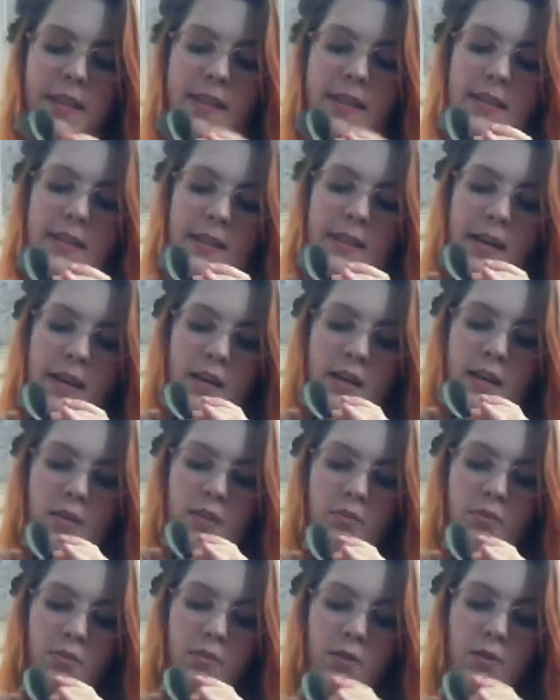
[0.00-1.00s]
and go through
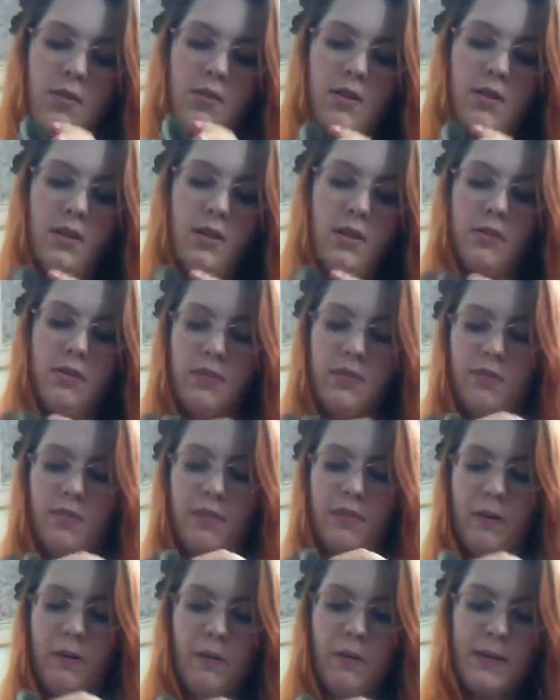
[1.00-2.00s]
all of the flower
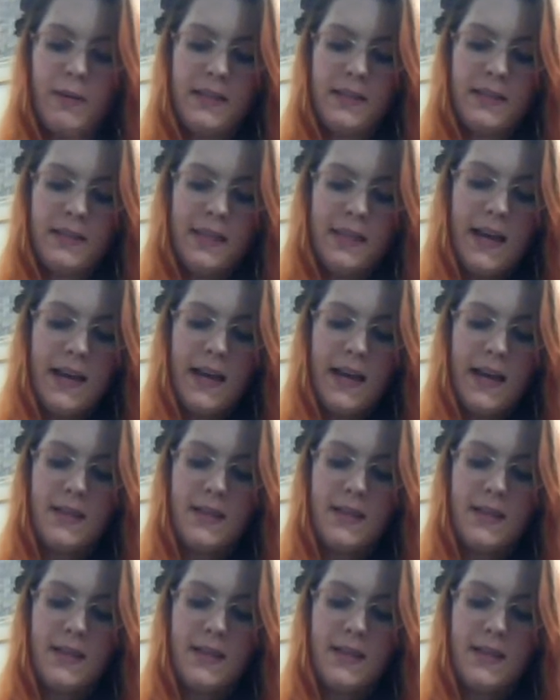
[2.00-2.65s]
bits again.